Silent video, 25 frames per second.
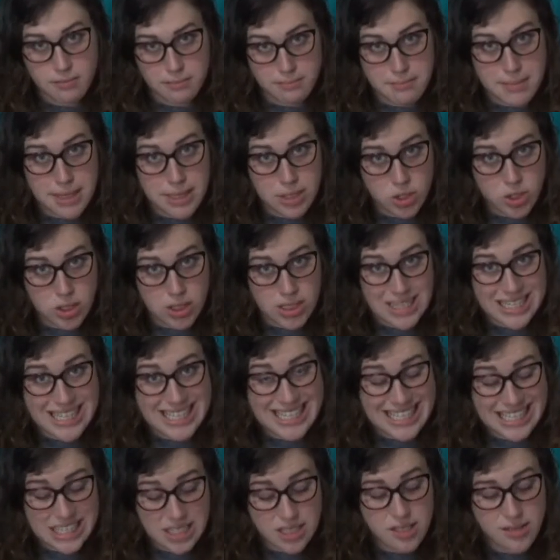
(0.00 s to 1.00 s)
mentioned
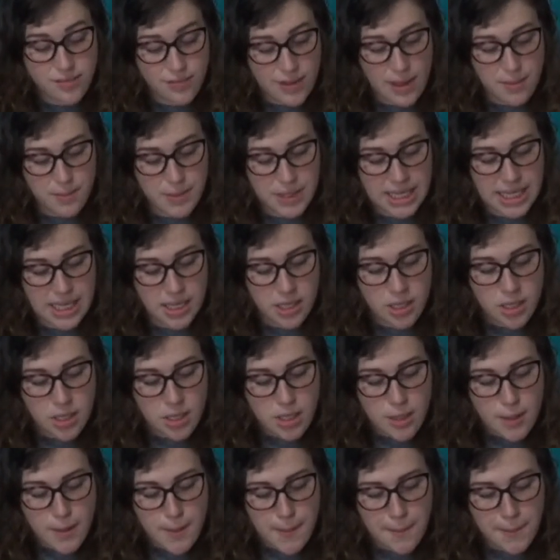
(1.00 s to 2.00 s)
his family,
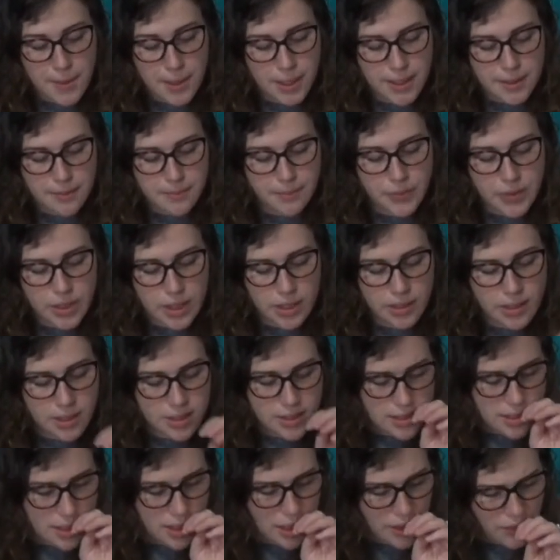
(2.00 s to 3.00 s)
but unless
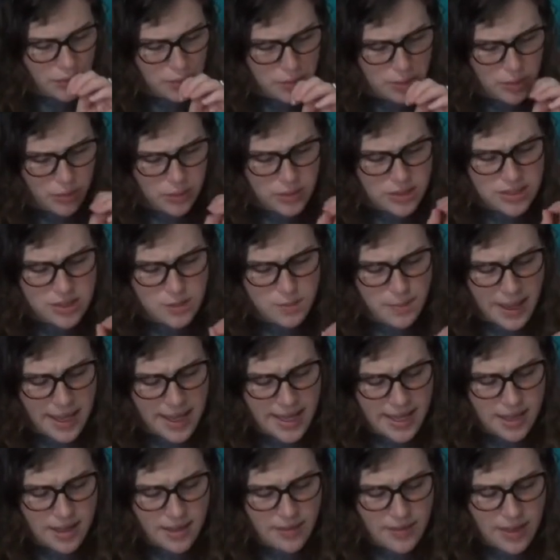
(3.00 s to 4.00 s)
the government was
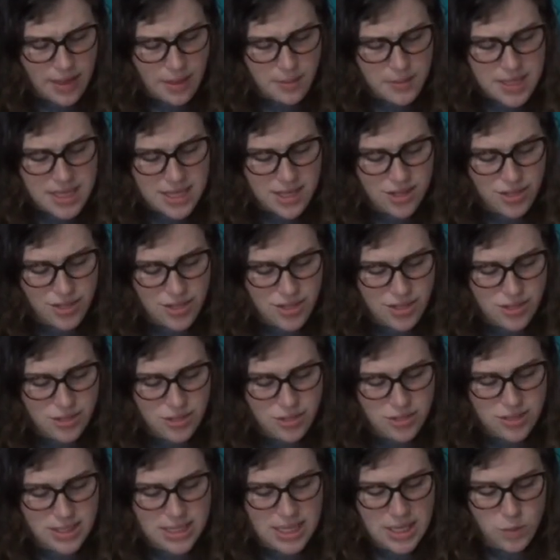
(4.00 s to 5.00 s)
spying on them, he couldn't
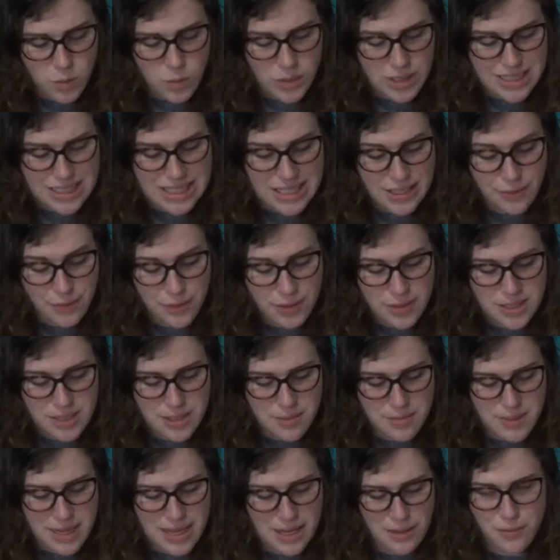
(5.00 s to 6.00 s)
understand what difference it
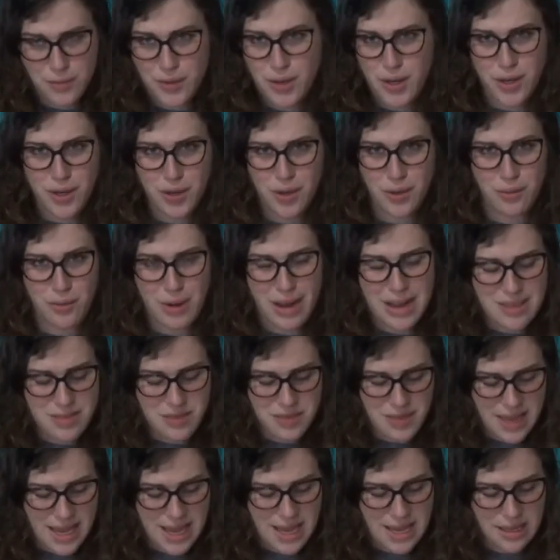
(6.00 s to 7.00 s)
made for her to write
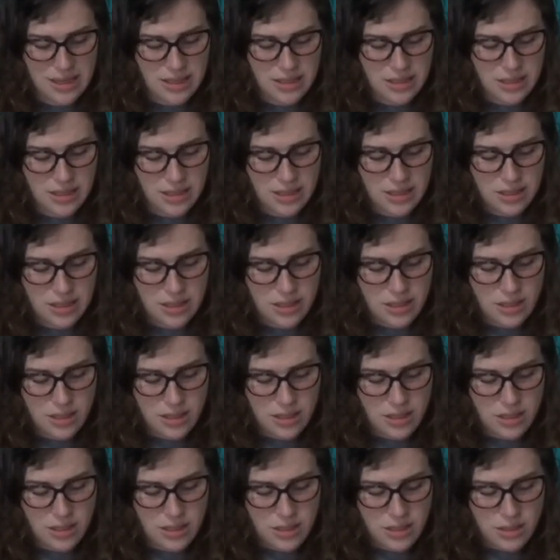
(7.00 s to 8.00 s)
that.
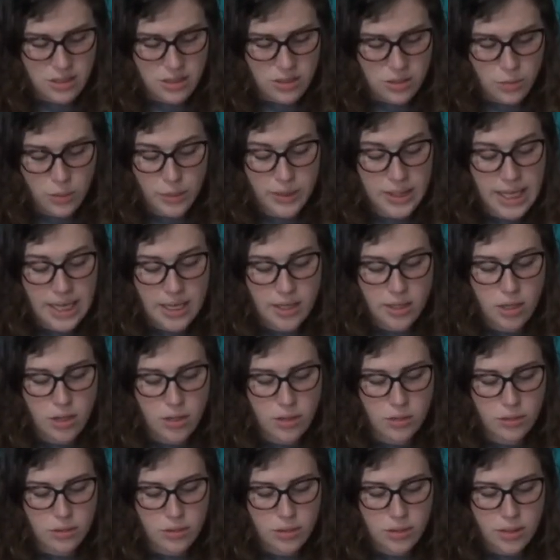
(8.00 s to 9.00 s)
Where'd that
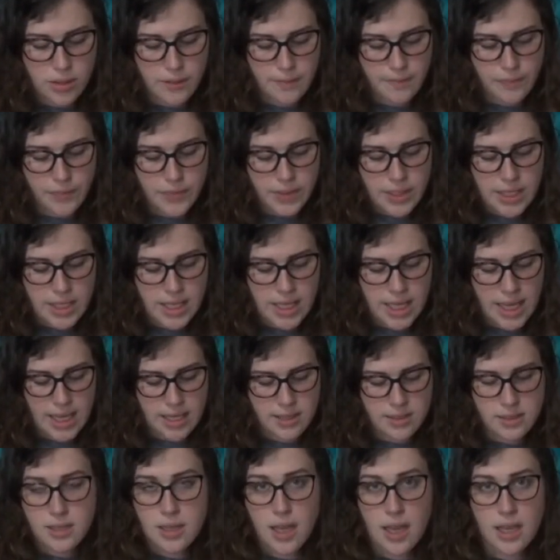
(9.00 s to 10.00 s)
go? He
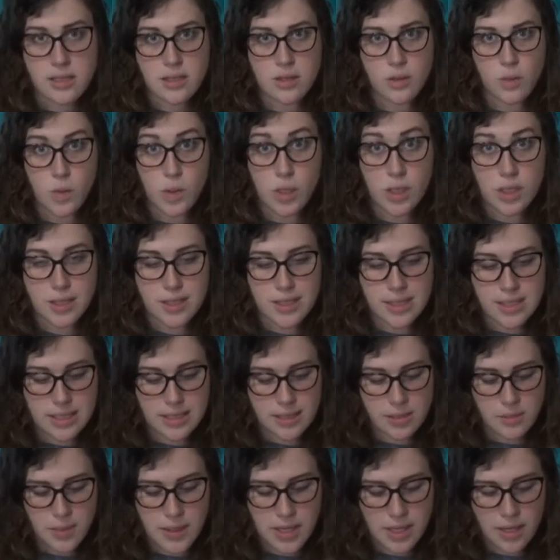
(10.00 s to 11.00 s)
asked as the words
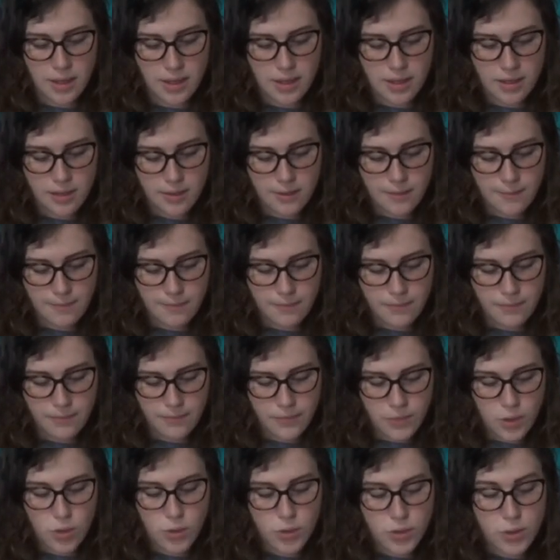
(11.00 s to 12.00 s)
disappeared.
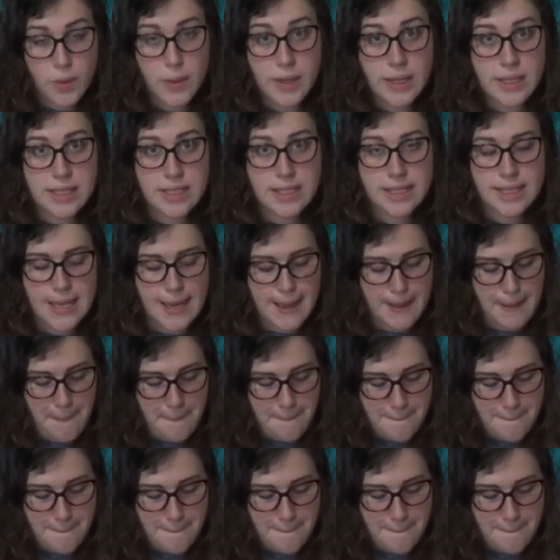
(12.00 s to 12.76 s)
Who's going to see it?